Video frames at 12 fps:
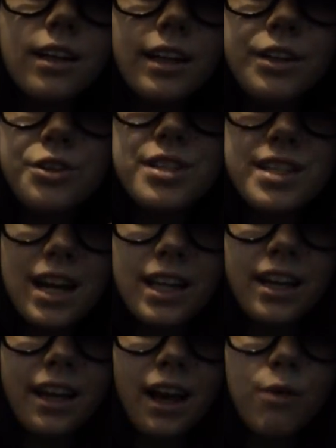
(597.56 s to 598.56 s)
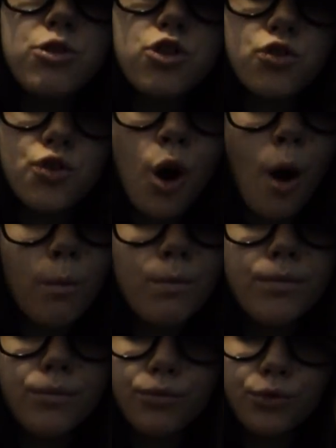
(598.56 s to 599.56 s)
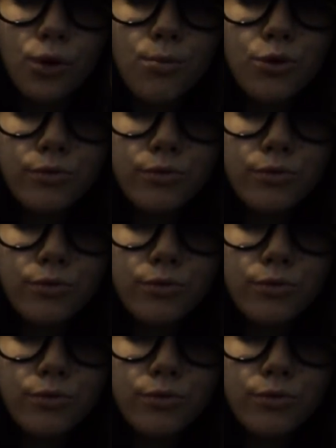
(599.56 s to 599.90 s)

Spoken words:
and you're staticking out, stop. Don't